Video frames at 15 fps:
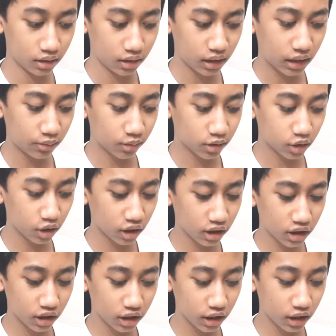It was
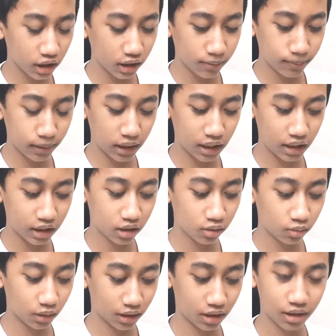originally made
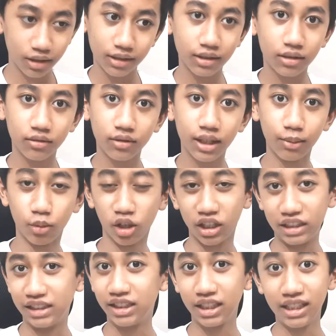with
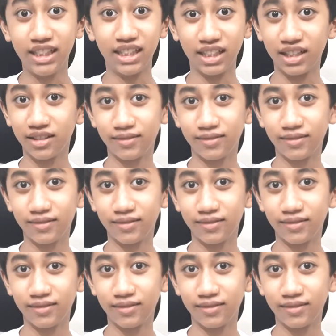Timorese deer.